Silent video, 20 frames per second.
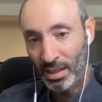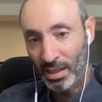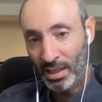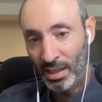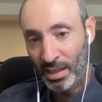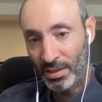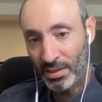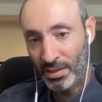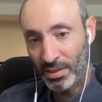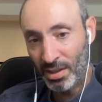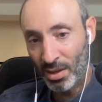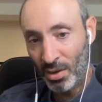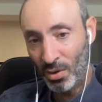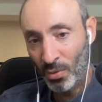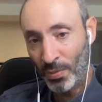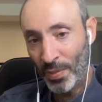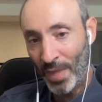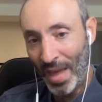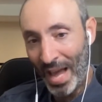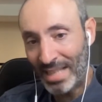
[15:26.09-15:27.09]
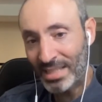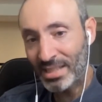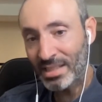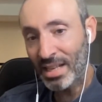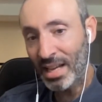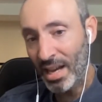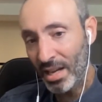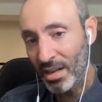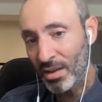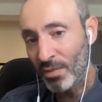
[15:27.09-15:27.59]
And so that's
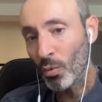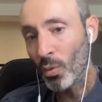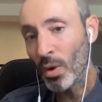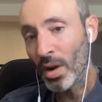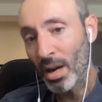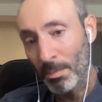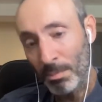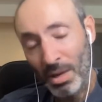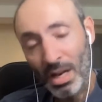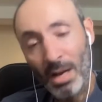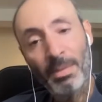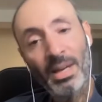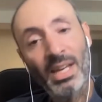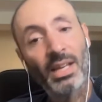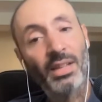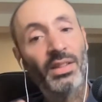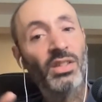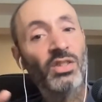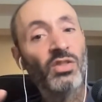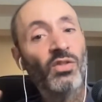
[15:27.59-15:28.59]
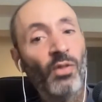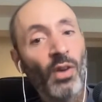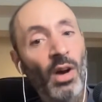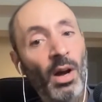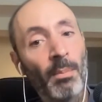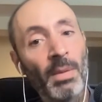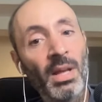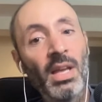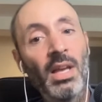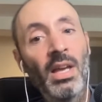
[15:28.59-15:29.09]
kind of where I'm coming at this
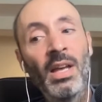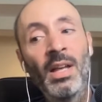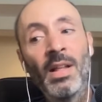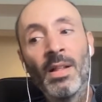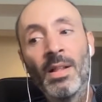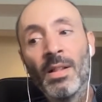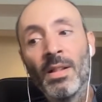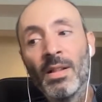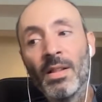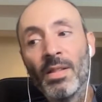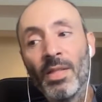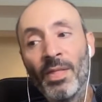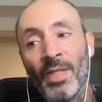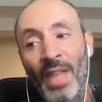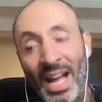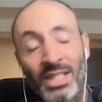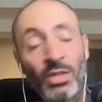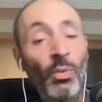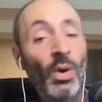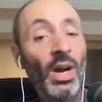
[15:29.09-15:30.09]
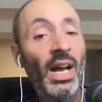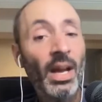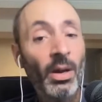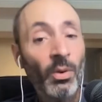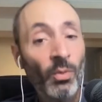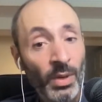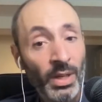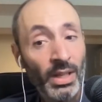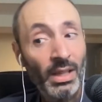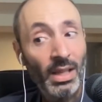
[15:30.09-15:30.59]
from. That's why I
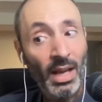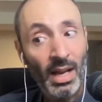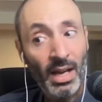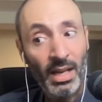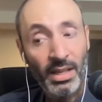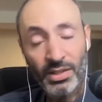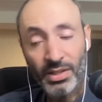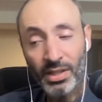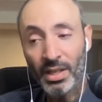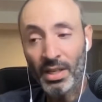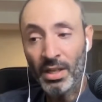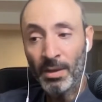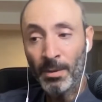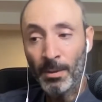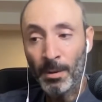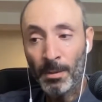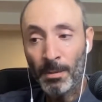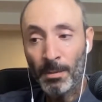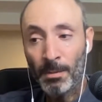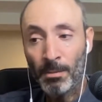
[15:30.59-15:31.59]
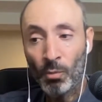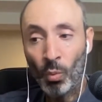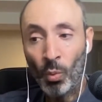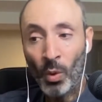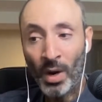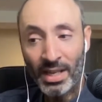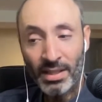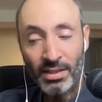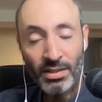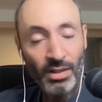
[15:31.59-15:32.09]
realized when
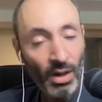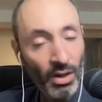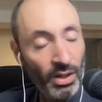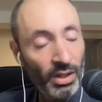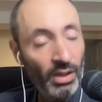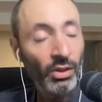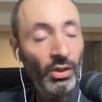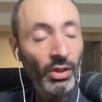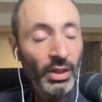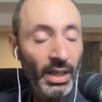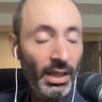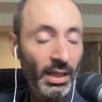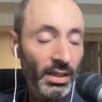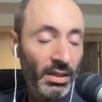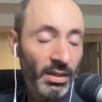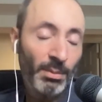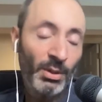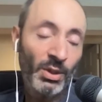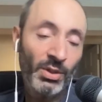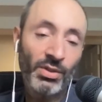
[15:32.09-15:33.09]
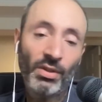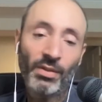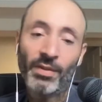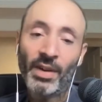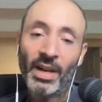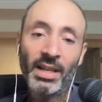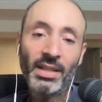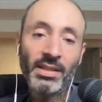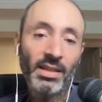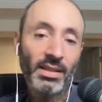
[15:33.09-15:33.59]
I started looking into personal
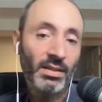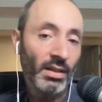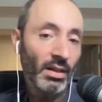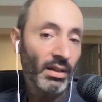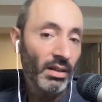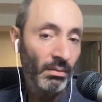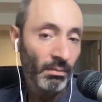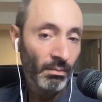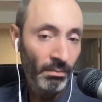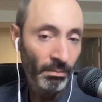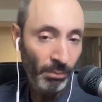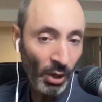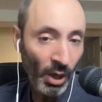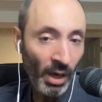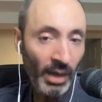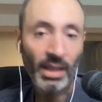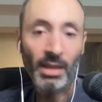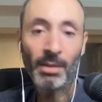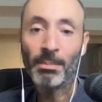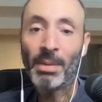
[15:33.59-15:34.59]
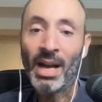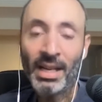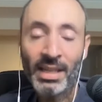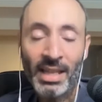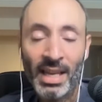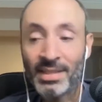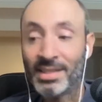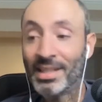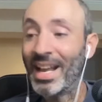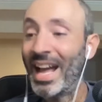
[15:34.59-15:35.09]
finance, I started blogging and
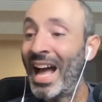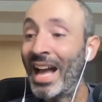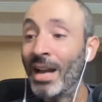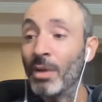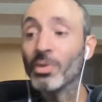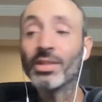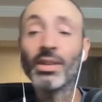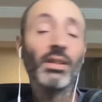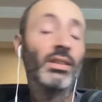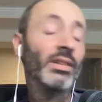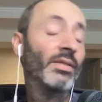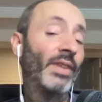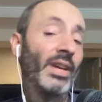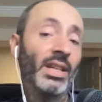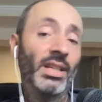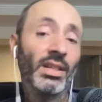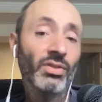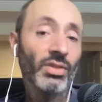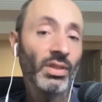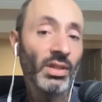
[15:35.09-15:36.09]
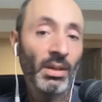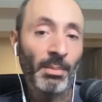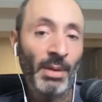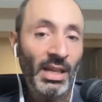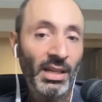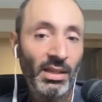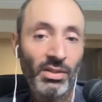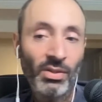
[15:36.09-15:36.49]
podcasting, I was already financially independent.